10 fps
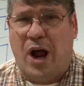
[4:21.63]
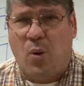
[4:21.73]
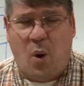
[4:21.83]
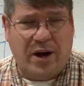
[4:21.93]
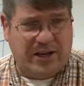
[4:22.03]
I
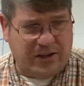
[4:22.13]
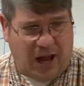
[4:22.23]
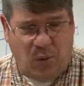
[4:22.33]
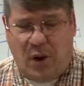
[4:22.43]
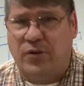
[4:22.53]

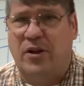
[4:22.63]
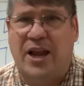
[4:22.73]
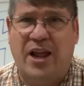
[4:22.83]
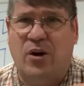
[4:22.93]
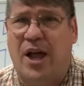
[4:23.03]
want the
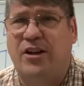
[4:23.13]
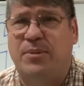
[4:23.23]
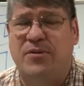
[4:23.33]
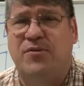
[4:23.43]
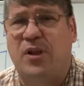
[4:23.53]
nail head to
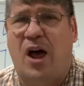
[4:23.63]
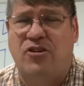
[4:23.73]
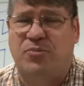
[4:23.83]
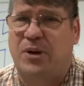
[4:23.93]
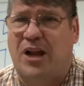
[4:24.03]
be
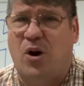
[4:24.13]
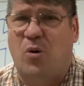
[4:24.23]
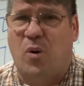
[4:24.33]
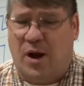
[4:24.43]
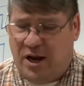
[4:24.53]
flush, but I
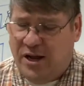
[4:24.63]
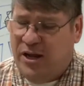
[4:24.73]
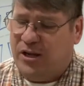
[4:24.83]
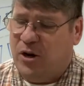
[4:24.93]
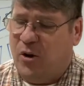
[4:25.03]
don't want,
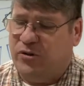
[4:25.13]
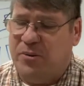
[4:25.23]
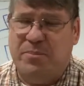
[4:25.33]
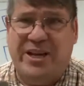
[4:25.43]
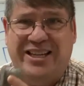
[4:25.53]
to
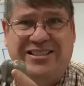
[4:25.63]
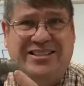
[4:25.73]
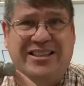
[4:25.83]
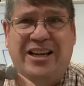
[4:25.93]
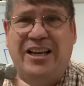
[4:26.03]

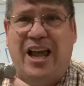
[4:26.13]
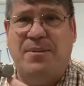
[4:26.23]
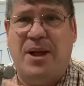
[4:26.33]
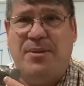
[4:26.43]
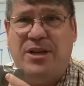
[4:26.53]
miss
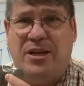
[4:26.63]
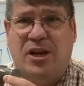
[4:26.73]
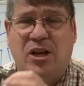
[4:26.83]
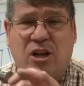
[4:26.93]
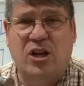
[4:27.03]
and
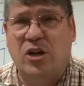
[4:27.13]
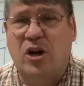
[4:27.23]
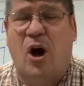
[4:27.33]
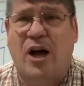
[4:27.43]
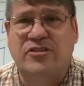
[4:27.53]
maybe
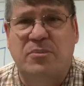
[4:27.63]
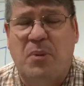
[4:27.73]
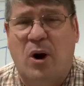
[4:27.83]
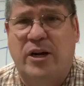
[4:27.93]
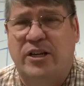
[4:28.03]
cause a
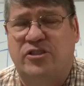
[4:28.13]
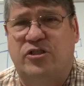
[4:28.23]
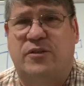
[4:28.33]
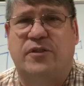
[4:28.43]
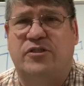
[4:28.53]
mark in the
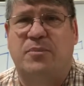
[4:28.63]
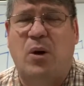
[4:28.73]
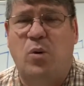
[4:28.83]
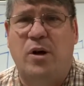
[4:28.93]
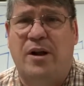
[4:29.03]
surface of my
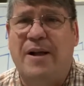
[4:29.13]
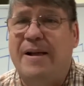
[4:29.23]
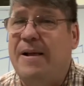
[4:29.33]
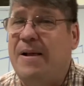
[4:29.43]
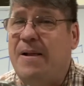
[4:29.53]
wood.
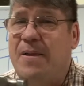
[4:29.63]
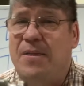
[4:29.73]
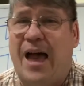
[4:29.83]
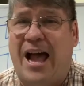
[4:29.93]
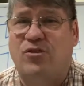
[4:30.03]

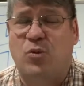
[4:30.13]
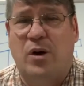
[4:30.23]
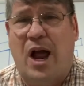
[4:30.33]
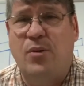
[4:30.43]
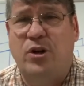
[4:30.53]
That's
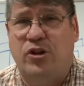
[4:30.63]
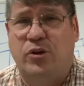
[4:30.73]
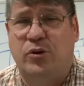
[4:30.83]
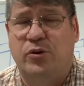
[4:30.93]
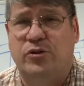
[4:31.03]
where I would
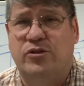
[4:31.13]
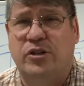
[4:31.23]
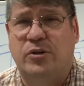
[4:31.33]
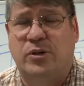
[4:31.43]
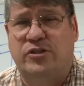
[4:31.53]
use
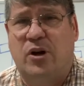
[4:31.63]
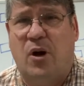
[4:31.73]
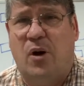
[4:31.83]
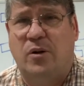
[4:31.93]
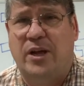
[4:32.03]
what's
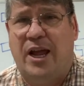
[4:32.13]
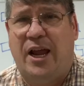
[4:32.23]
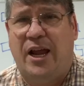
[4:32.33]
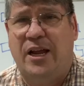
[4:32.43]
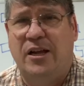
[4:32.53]
called
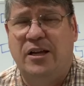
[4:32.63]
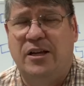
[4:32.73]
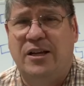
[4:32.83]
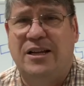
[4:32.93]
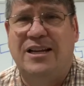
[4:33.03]
a
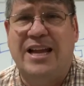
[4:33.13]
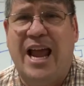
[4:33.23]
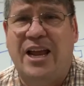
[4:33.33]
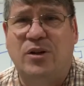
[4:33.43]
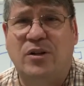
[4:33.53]

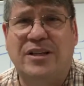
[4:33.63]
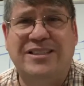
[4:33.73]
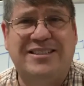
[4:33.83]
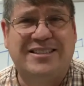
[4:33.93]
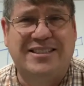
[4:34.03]
nail
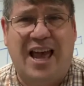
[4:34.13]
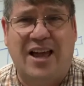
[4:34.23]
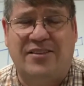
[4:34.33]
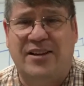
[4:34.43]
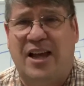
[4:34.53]

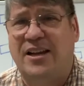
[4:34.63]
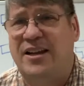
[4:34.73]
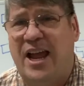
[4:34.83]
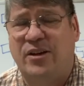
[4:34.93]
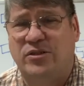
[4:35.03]
set. And a
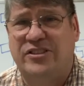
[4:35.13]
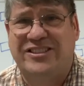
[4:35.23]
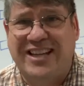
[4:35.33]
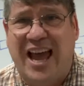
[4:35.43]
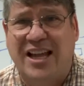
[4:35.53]
nail
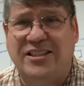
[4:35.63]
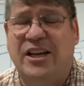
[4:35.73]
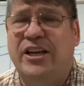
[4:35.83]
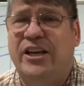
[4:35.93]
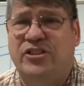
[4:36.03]
set
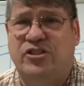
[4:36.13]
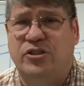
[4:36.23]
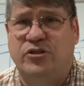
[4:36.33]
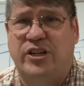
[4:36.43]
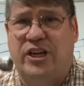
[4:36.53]
is
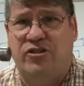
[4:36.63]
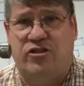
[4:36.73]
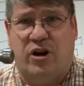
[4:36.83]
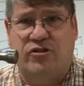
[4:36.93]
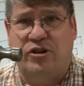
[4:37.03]
used in
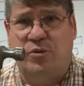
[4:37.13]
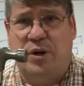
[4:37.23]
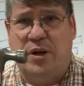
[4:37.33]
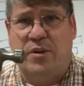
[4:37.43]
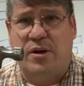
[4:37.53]
conjunction
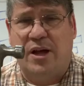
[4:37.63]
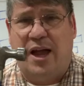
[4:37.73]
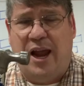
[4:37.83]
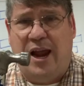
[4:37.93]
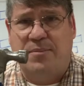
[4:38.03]
with
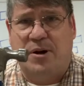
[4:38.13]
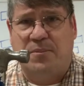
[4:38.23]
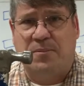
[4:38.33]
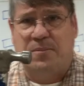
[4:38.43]
a hammer.